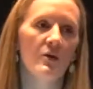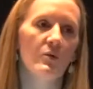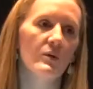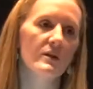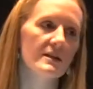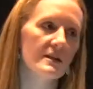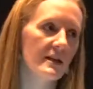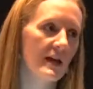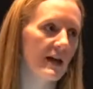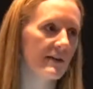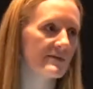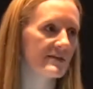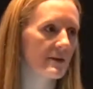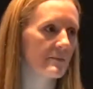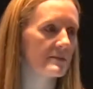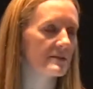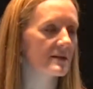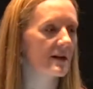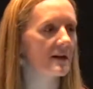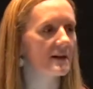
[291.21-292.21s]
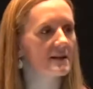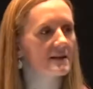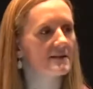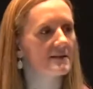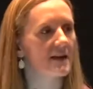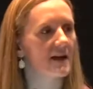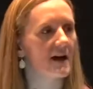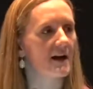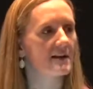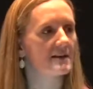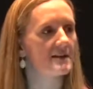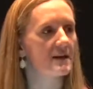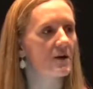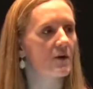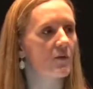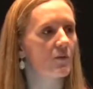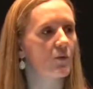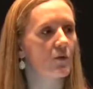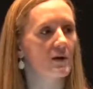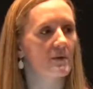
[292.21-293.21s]
We did have some studies that
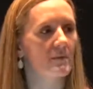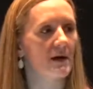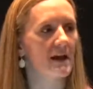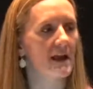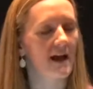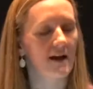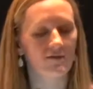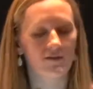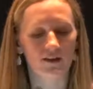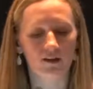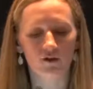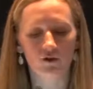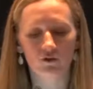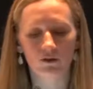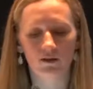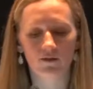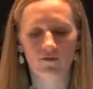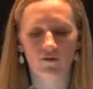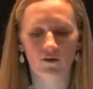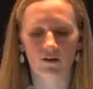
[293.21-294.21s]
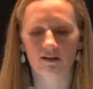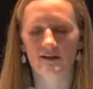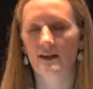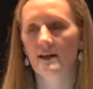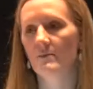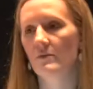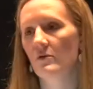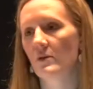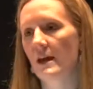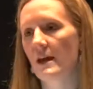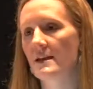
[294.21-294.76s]
might have included, for example,